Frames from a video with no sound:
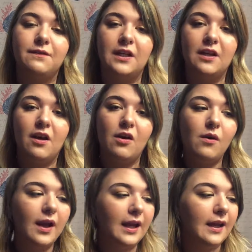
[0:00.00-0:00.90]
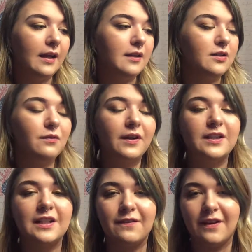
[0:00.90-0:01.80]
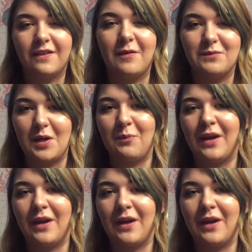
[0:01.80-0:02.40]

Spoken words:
video, and don't forget to give it a thumbs up